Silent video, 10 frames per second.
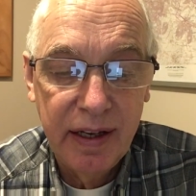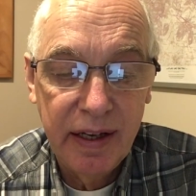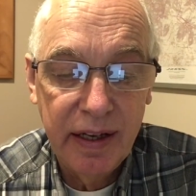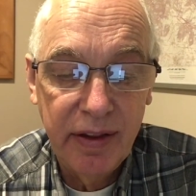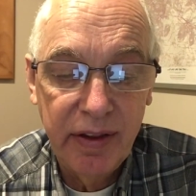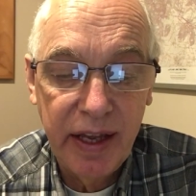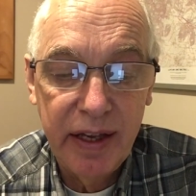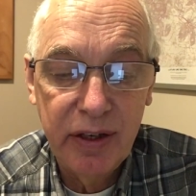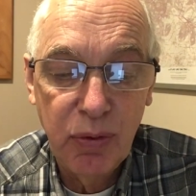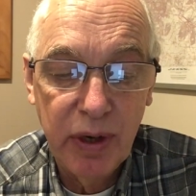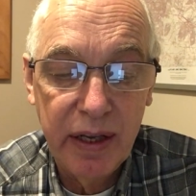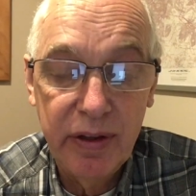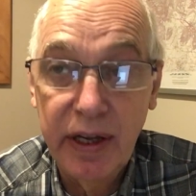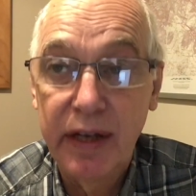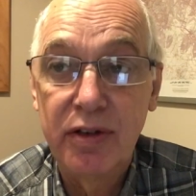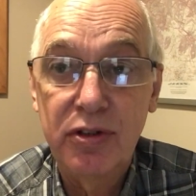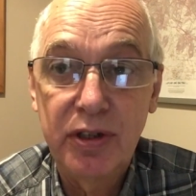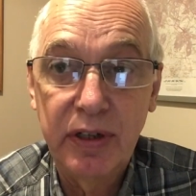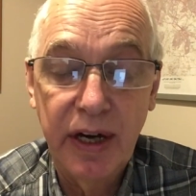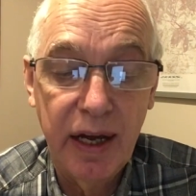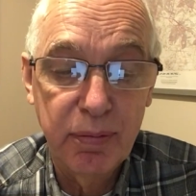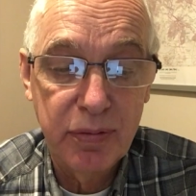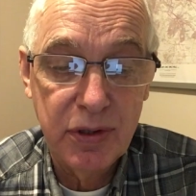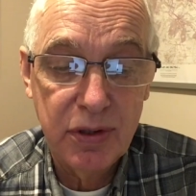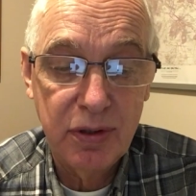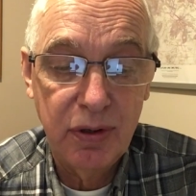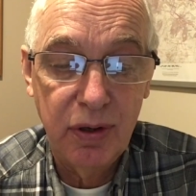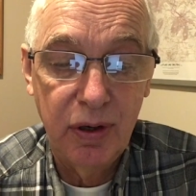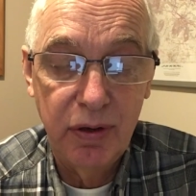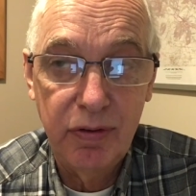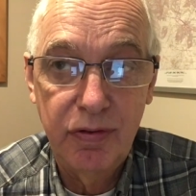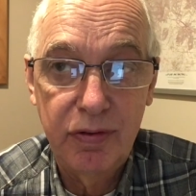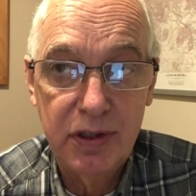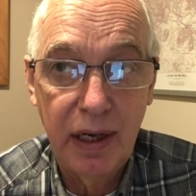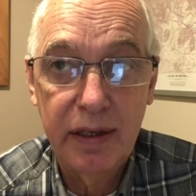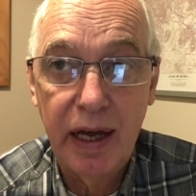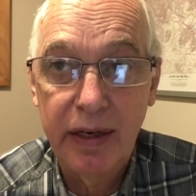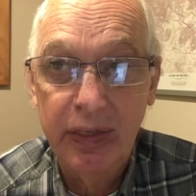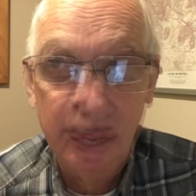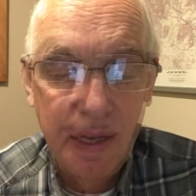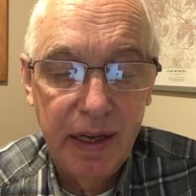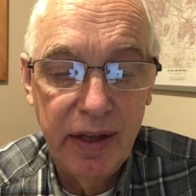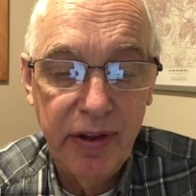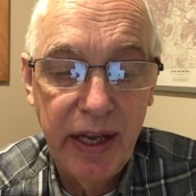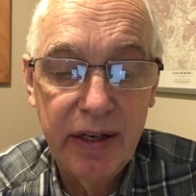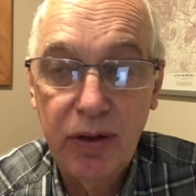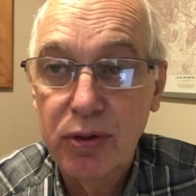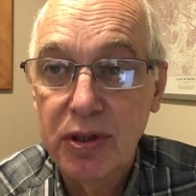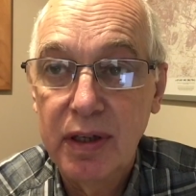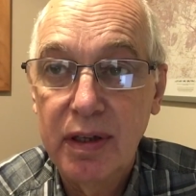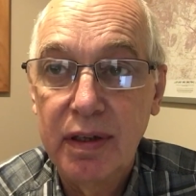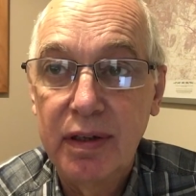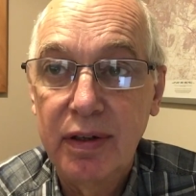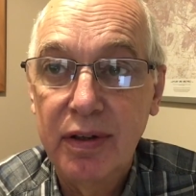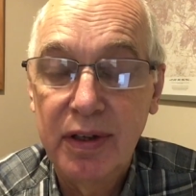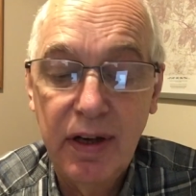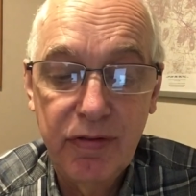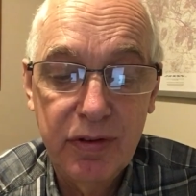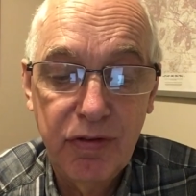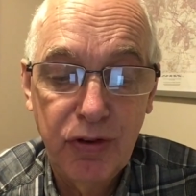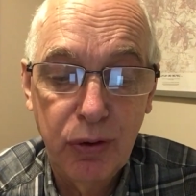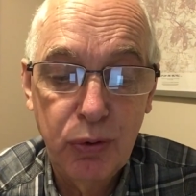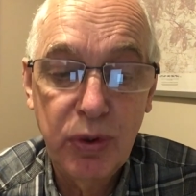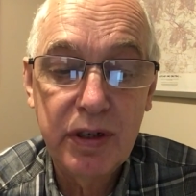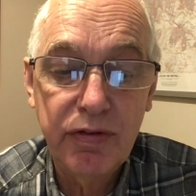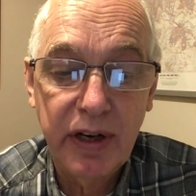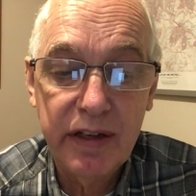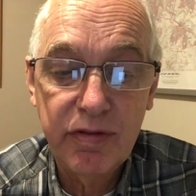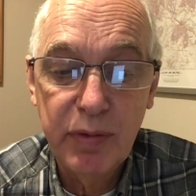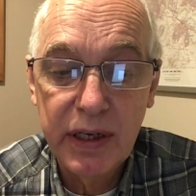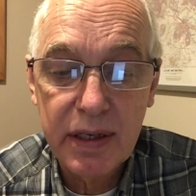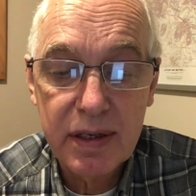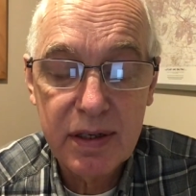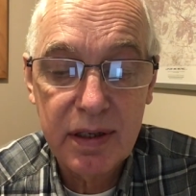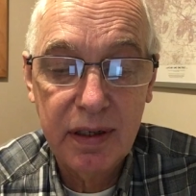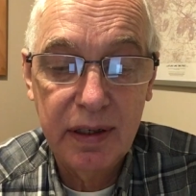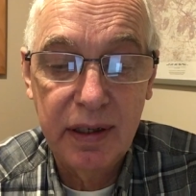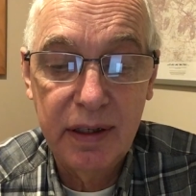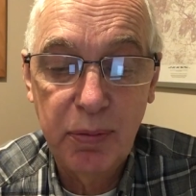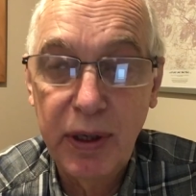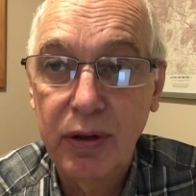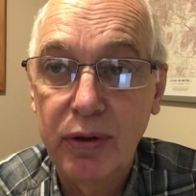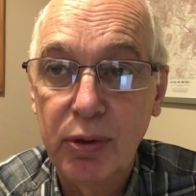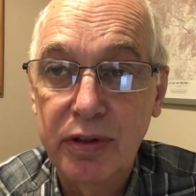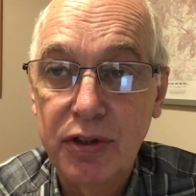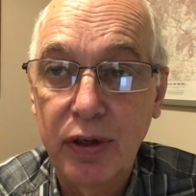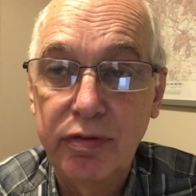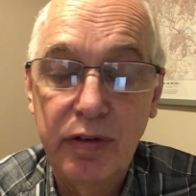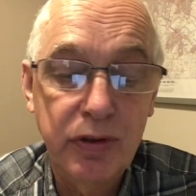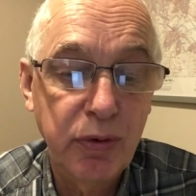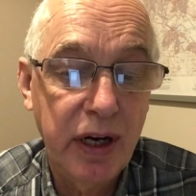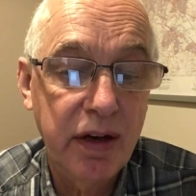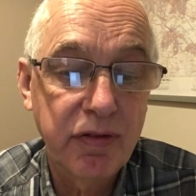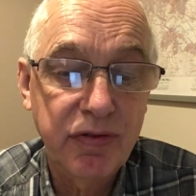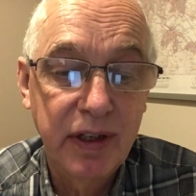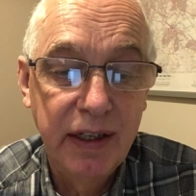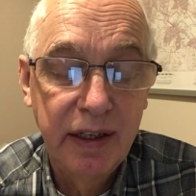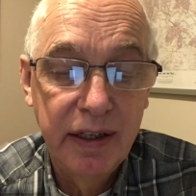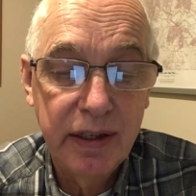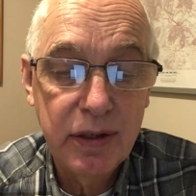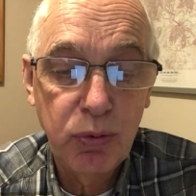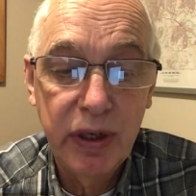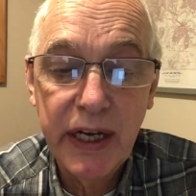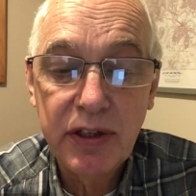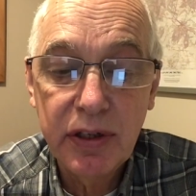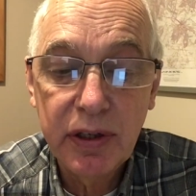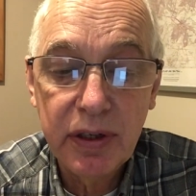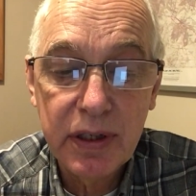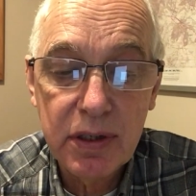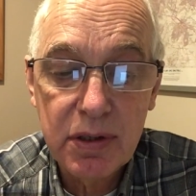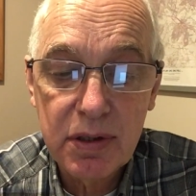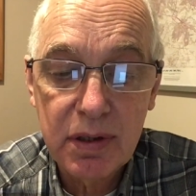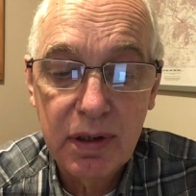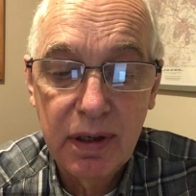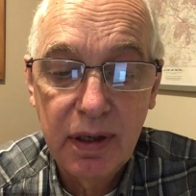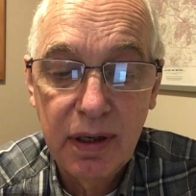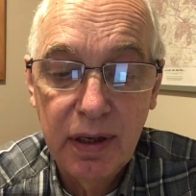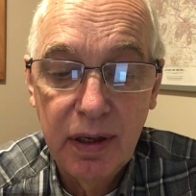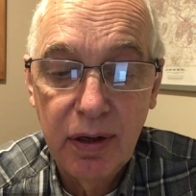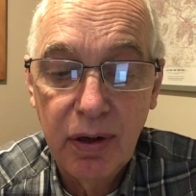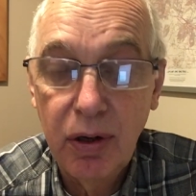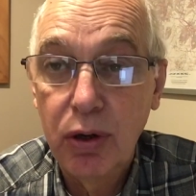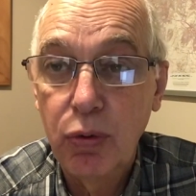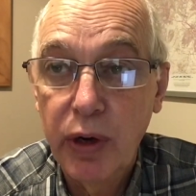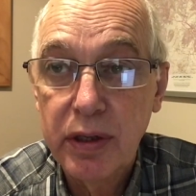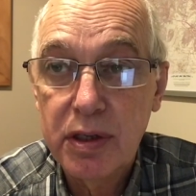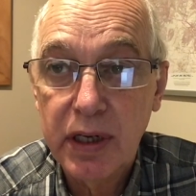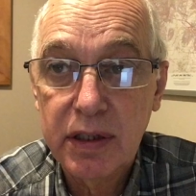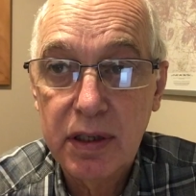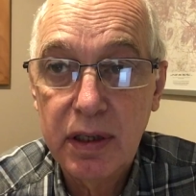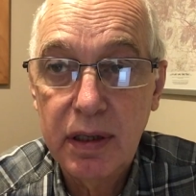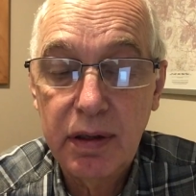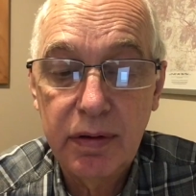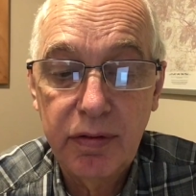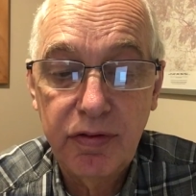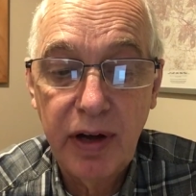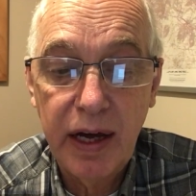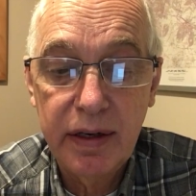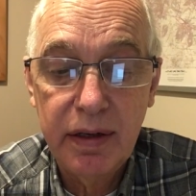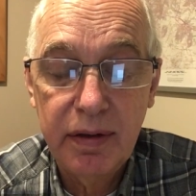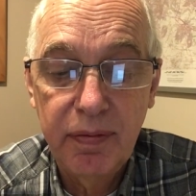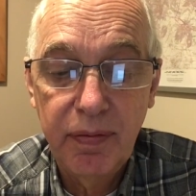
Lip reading: and then you add the 100 grams of sultanas, and then it goes in the oven for 25 minutes, depending on what sort of oven you have. It's 180 degrees or 160 fan